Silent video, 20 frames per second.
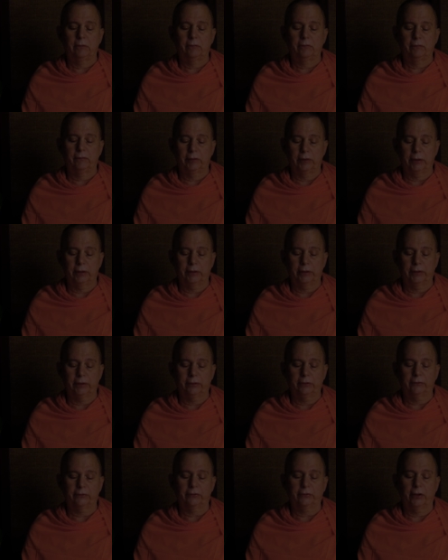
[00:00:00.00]
feeling
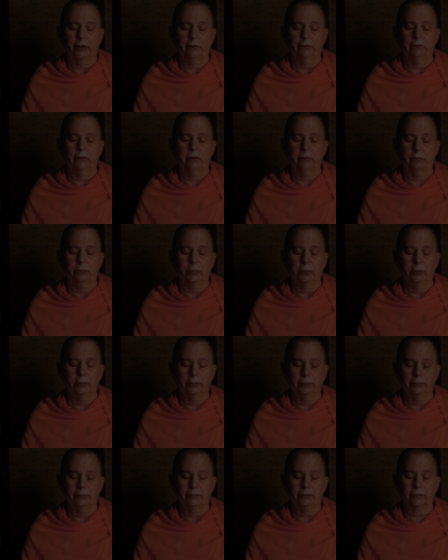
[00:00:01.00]
yourself
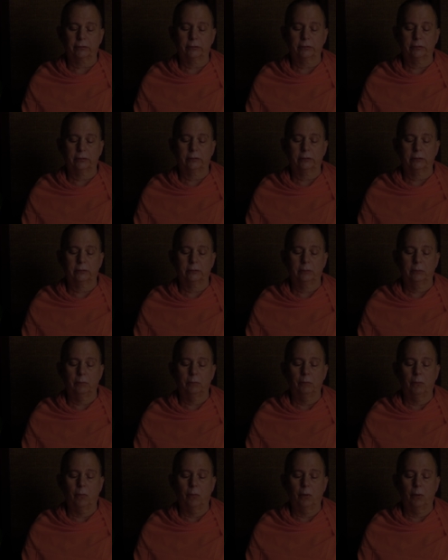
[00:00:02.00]
immersed
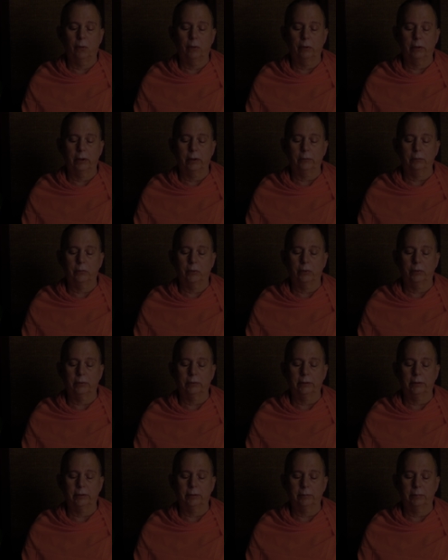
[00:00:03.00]
more and more
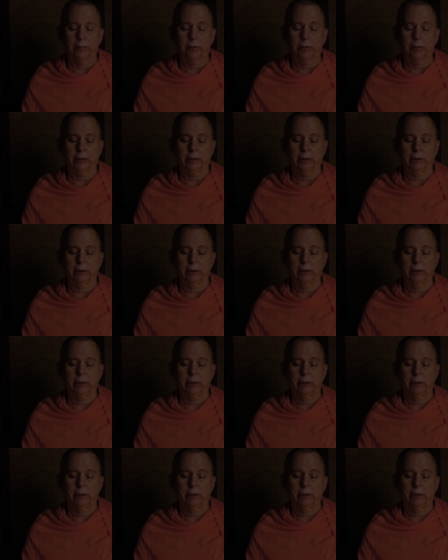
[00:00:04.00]
deeply
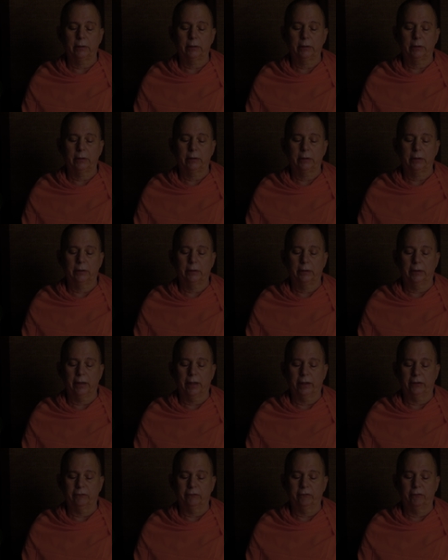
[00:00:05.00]
in
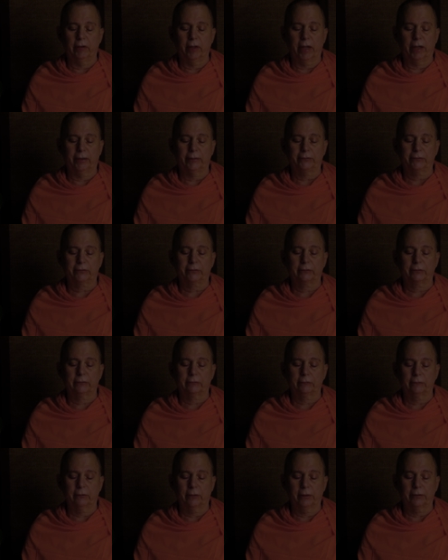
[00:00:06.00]
that vast
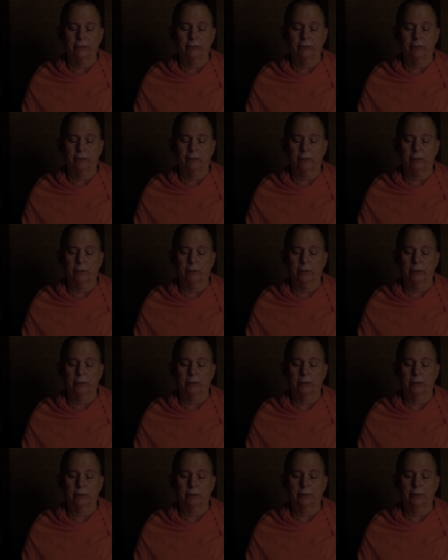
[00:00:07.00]

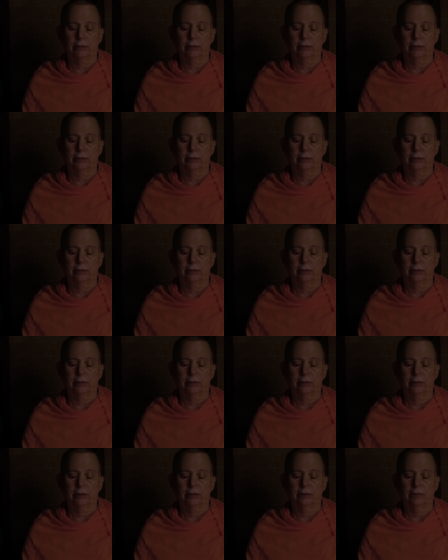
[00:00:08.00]
reservoir
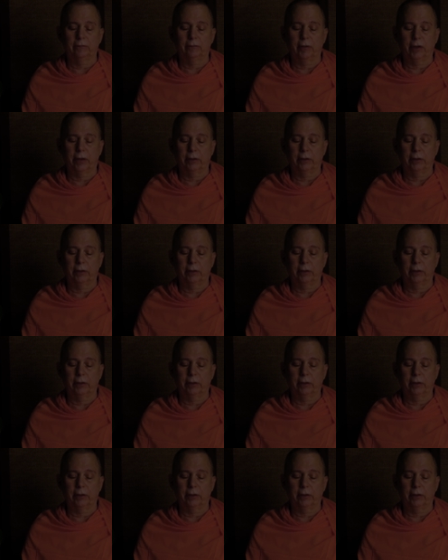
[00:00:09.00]
of